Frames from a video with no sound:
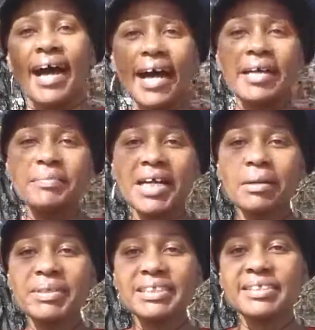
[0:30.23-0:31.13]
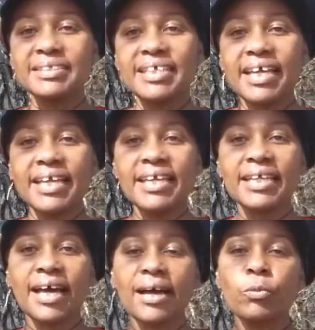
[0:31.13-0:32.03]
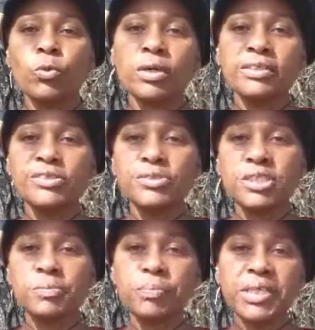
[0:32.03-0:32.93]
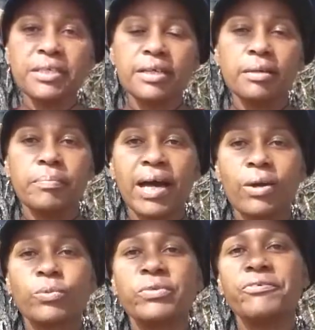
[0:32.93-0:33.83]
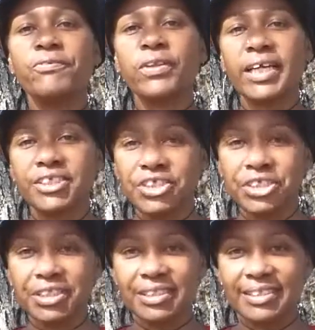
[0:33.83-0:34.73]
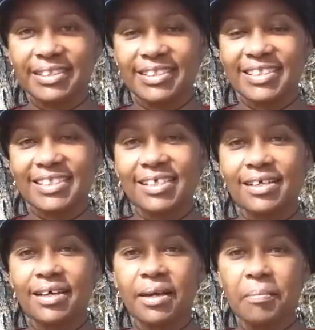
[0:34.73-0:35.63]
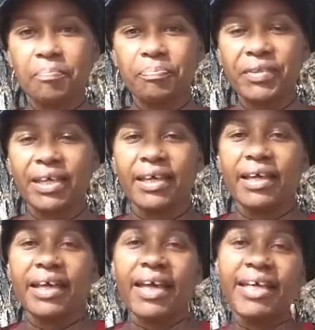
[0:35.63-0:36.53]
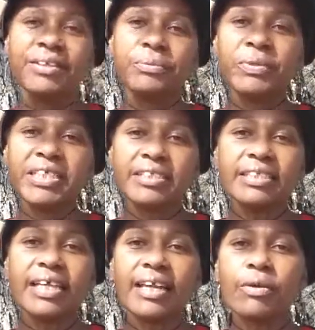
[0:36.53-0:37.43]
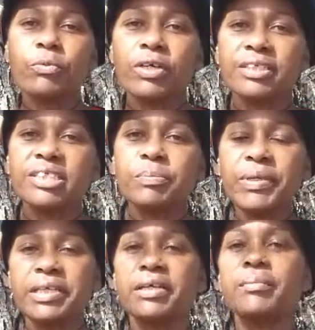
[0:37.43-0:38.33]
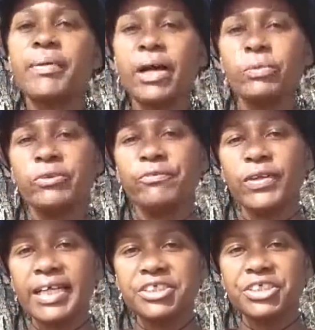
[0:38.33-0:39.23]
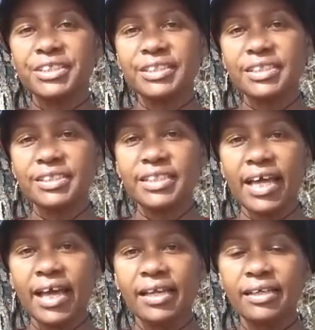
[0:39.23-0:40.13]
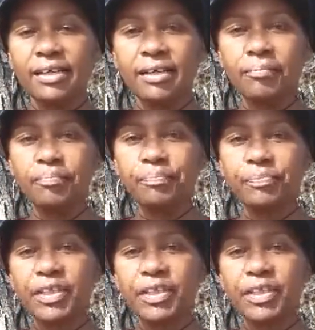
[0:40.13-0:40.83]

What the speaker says: I am coming today and I want to speak about reflections. And the reason that I want to speak about reflections is that I'm